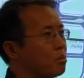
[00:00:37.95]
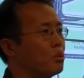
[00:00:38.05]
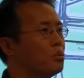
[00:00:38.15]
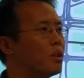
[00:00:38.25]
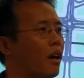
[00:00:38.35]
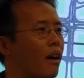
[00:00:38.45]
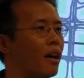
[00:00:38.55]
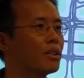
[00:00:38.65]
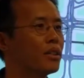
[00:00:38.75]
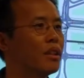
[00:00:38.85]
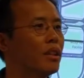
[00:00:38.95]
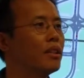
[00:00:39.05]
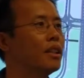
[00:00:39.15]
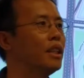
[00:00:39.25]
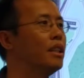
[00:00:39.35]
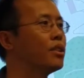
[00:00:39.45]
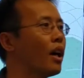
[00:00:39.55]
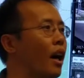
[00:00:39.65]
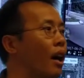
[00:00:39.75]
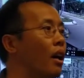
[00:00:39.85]
blue cars, these
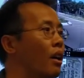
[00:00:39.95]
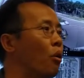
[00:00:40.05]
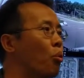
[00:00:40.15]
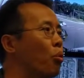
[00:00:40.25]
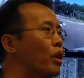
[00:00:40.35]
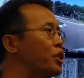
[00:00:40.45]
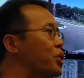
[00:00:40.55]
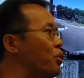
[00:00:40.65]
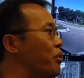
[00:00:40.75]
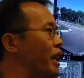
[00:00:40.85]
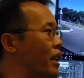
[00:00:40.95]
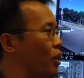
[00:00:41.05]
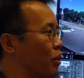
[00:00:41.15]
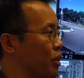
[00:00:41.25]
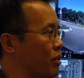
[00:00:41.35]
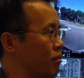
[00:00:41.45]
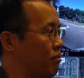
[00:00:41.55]
are virtual vehicles.